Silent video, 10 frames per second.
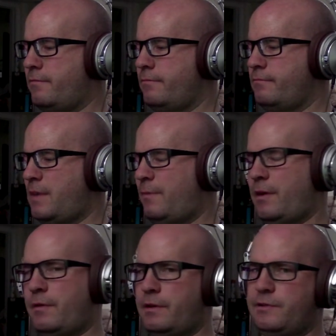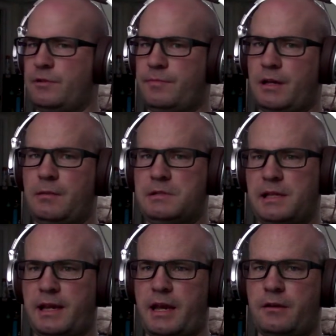I might want to jump that up to like
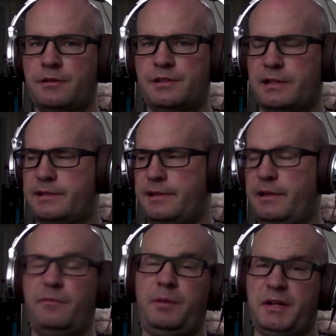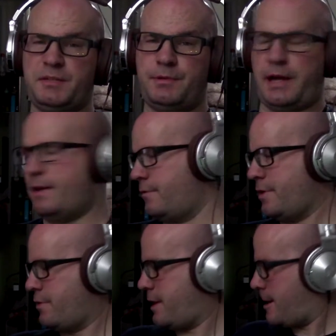8 or 16 if possible. I don't know
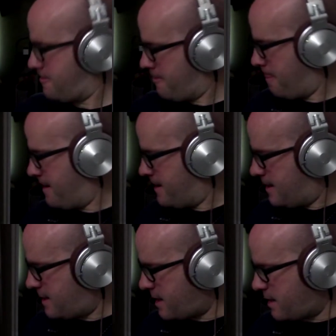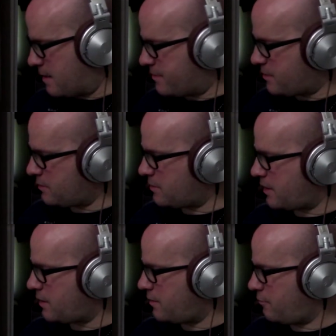yet. Again, I'm still trying
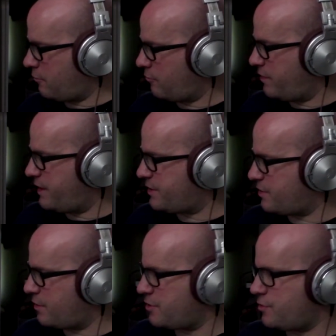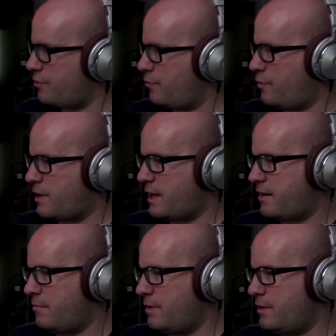to research what I can
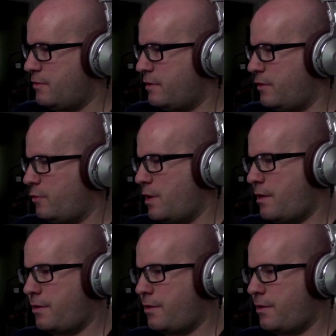be doing with